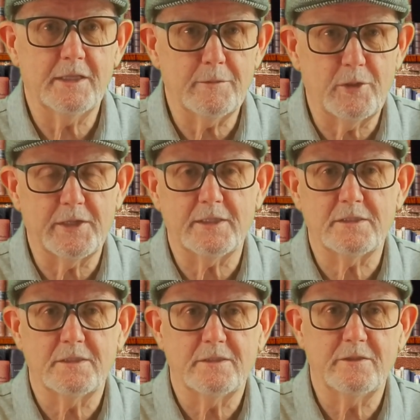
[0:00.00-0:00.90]
Think about
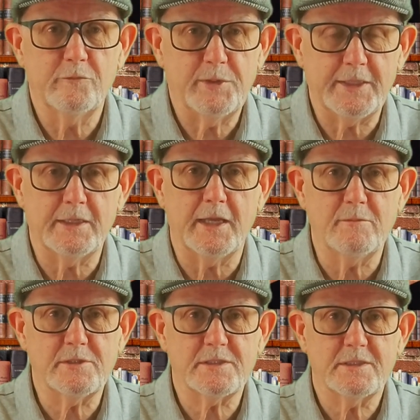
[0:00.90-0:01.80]
it. You've played
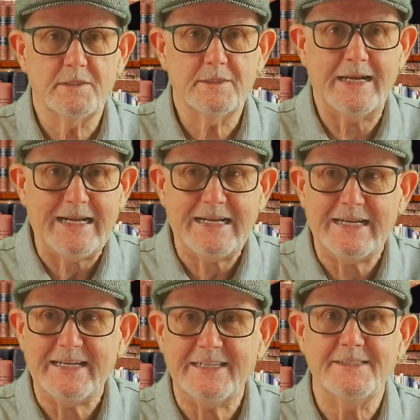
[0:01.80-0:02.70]
games,
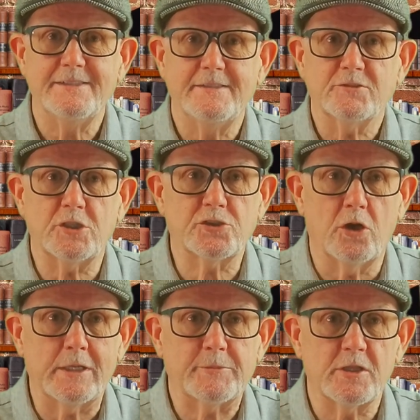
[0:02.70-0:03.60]
just
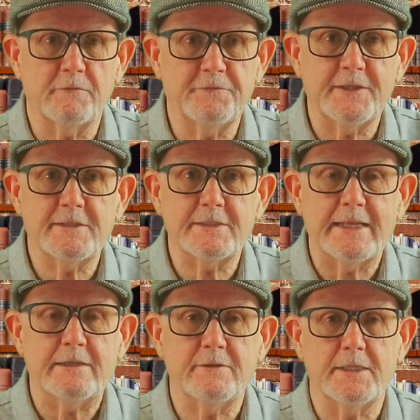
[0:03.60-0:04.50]
gone up to the 5th
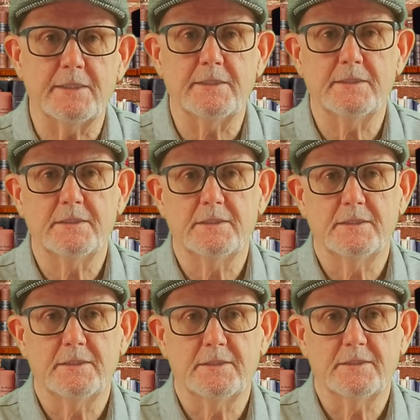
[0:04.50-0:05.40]
level,
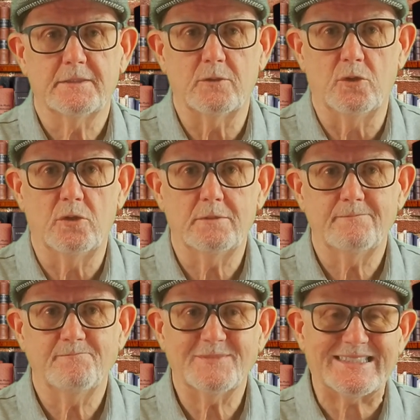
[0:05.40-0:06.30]
or
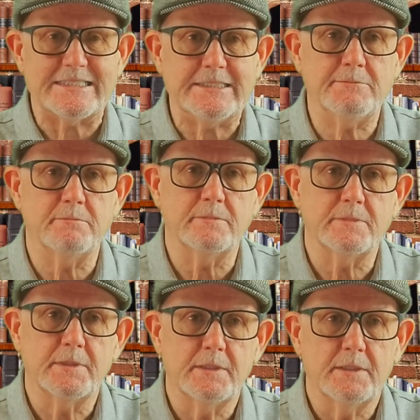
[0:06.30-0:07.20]
damn,
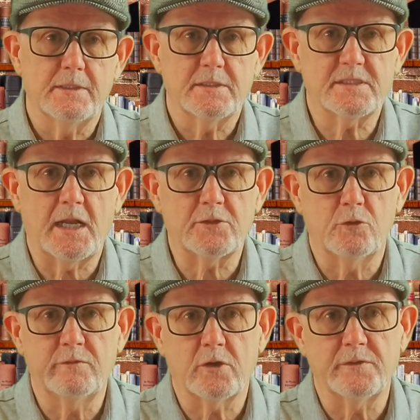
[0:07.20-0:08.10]
start
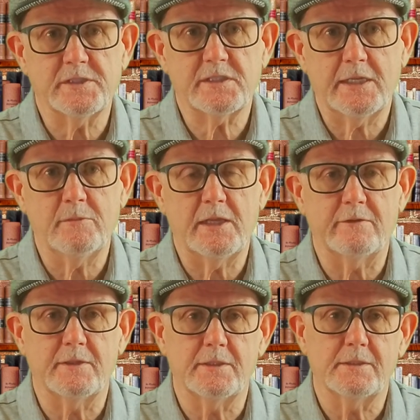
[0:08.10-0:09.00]
over on the same
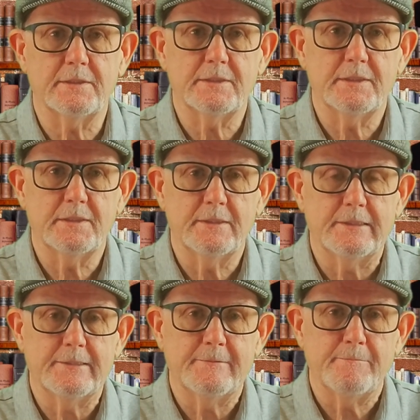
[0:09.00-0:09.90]
level.
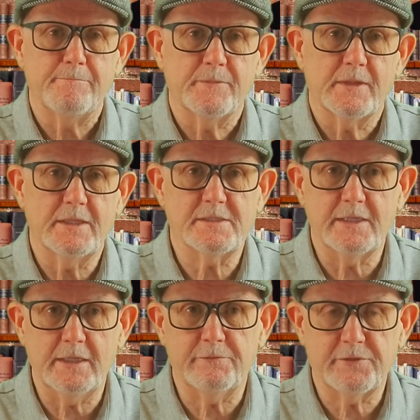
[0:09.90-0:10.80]
It's
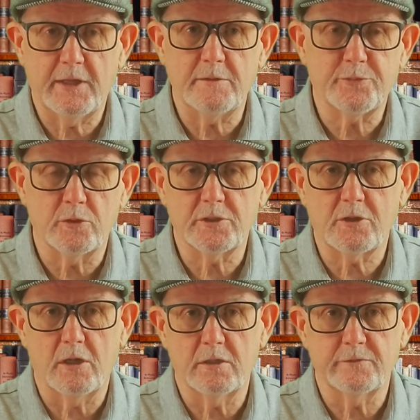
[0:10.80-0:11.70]
the if-then
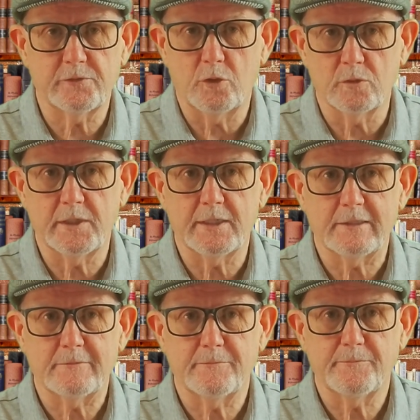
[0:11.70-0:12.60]
protocol of coding.